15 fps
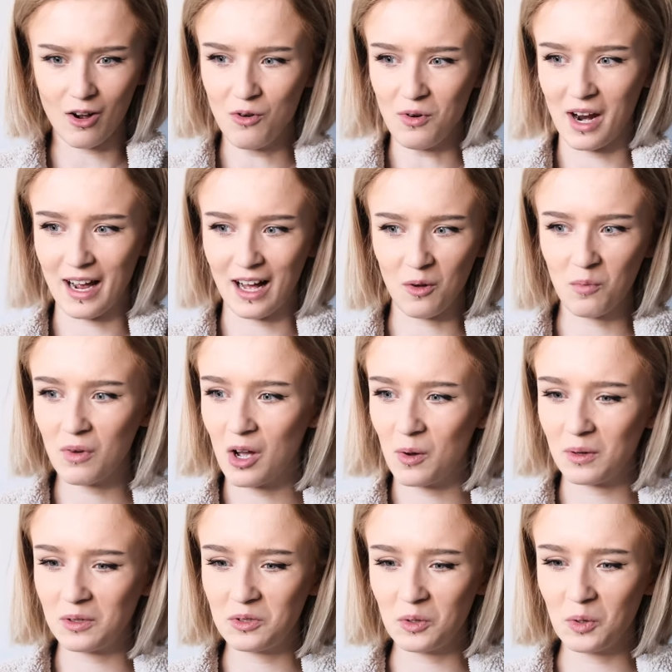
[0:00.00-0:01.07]
all right, I'm
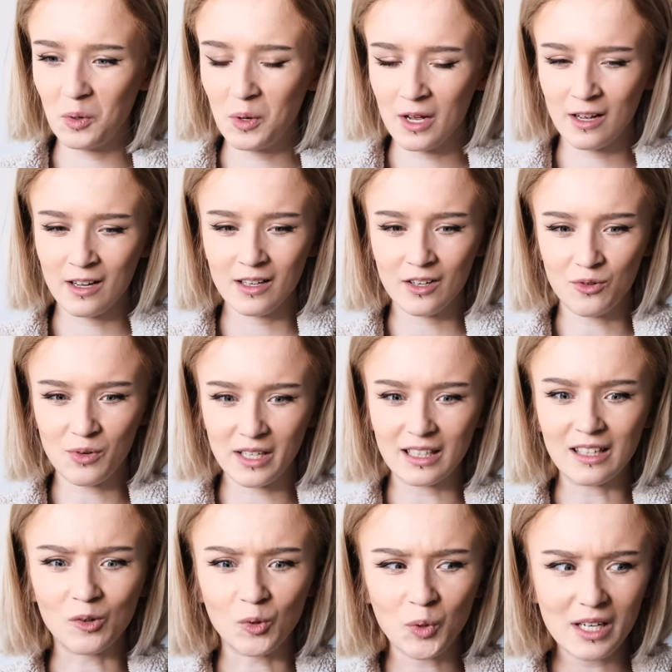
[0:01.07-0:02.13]
going to create
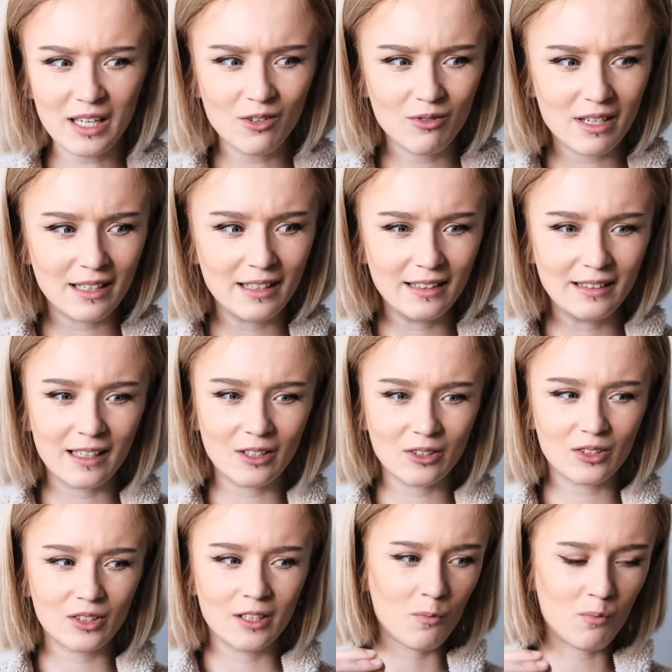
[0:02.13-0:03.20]
a really, really detailed
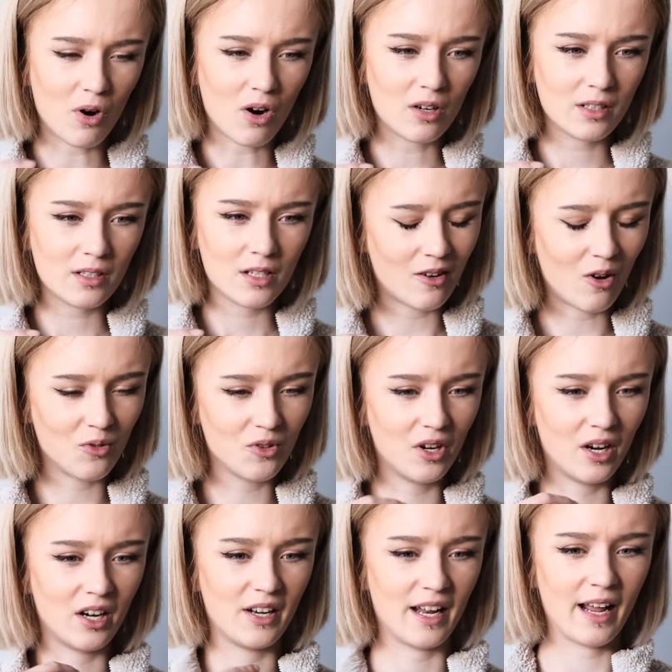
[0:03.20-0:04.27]
part on her